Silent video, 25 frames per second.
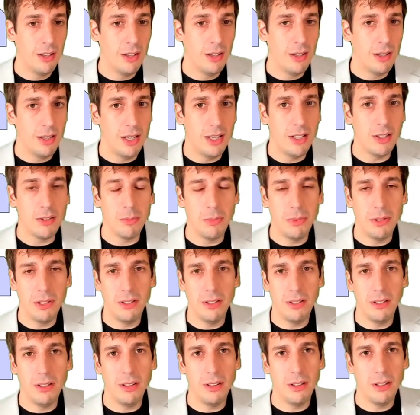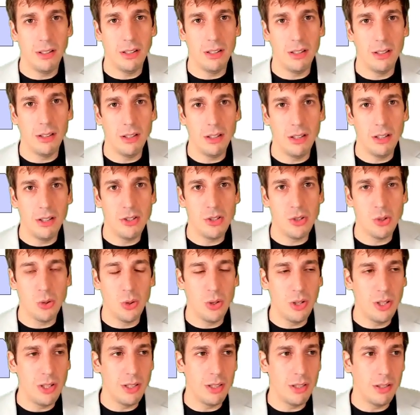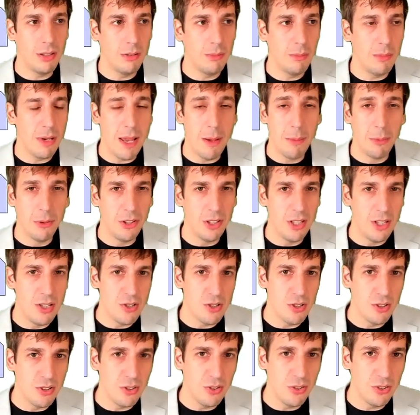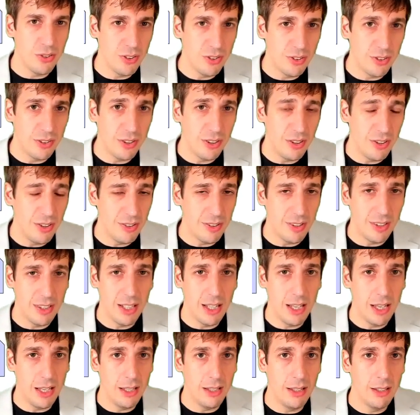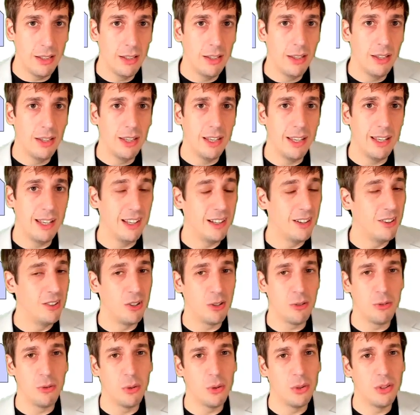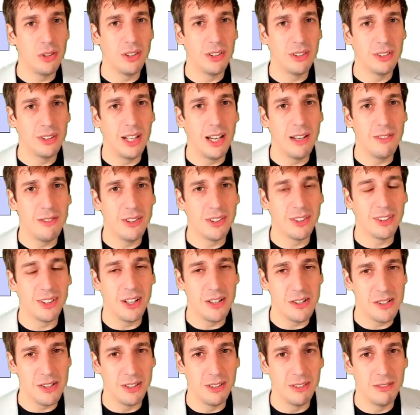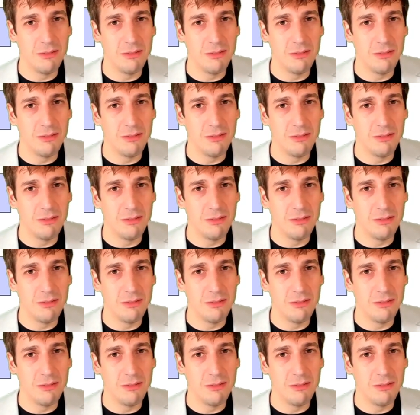It's been a joy to be able to introduce this to you today, and look forward to the live discussion.